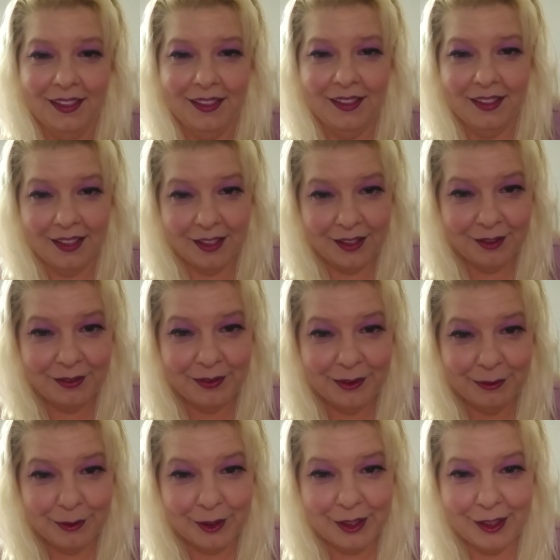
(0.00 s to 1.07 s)
And I feel
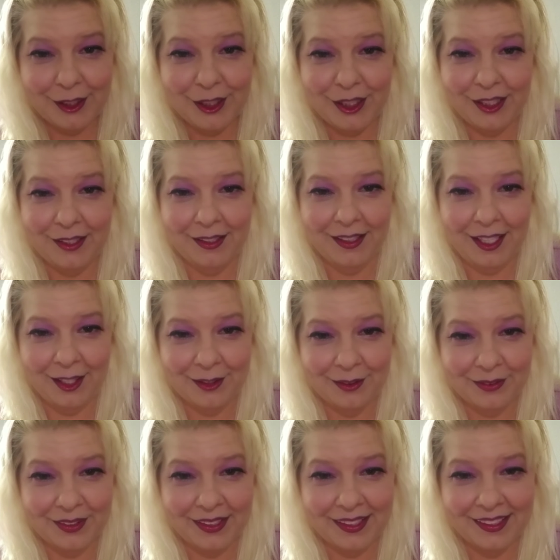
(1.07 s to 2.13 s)
really cheated out of
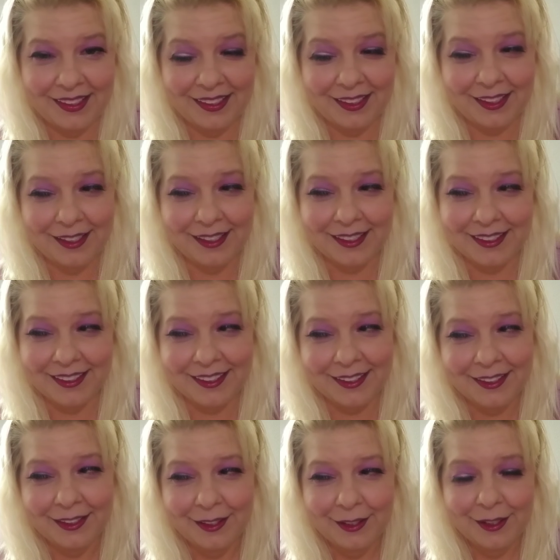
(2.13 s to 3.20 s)
it, because
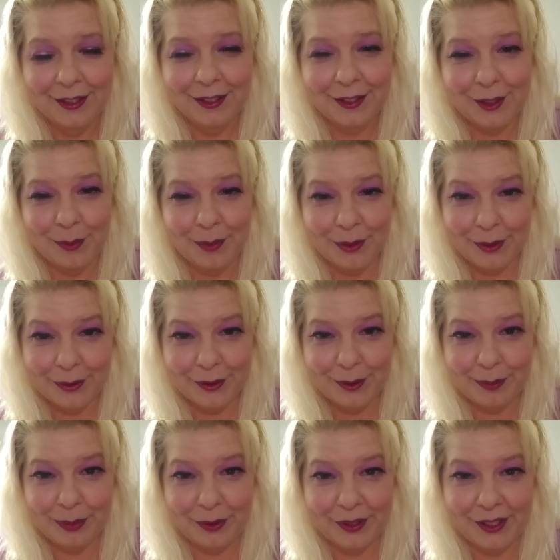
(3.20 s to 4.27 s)
some of those are
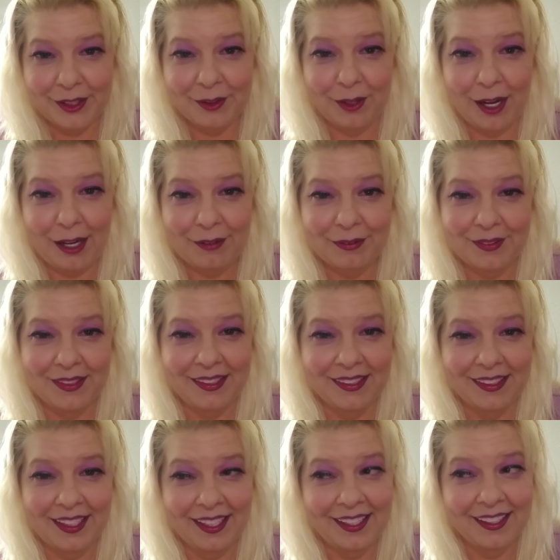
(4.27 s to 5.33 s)
pretty crafty.
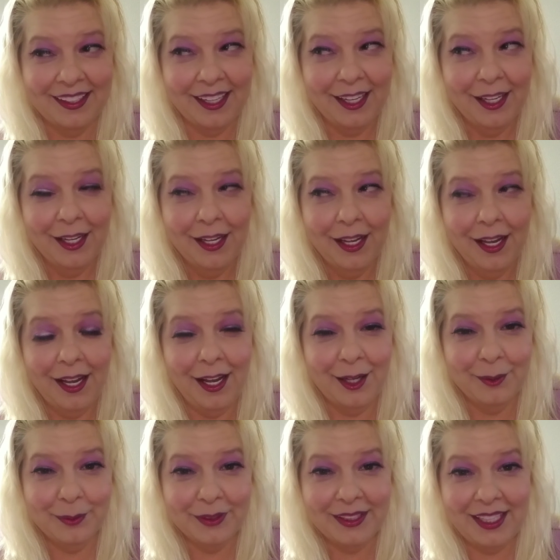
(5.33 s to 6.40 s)
Like, I
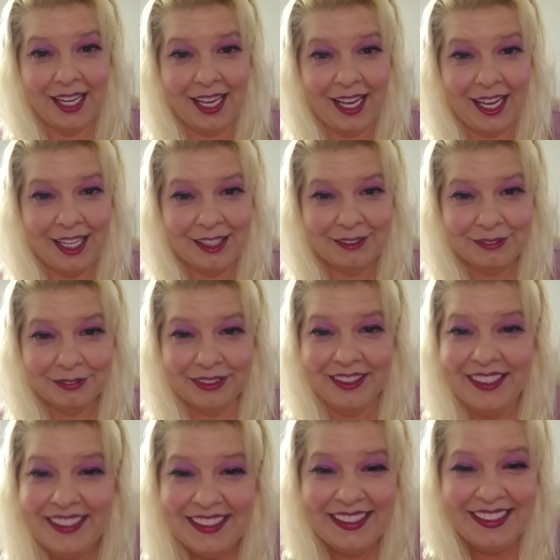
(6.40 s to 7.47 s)
would laugh.
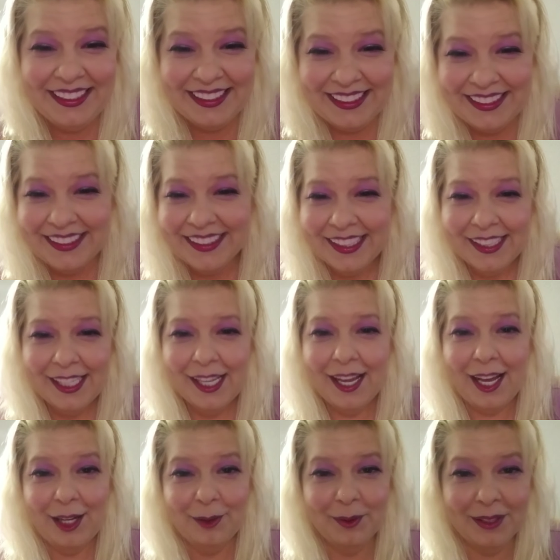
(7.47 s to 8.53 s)

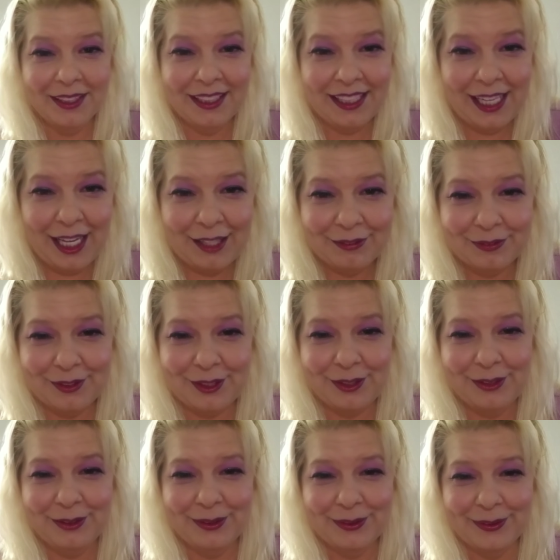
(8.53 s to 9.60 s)
I want to laugh
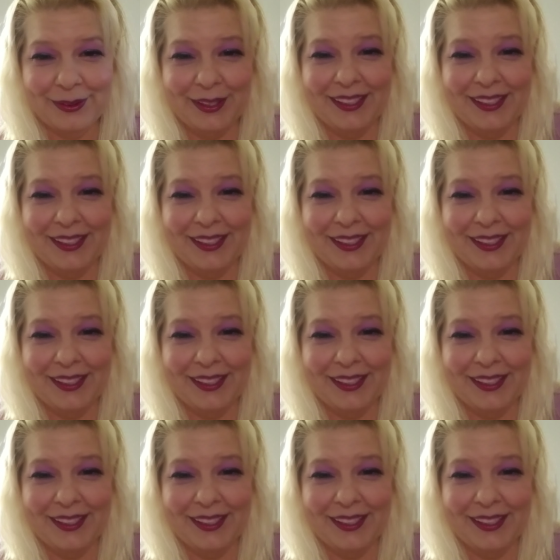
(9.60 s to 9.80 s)
too.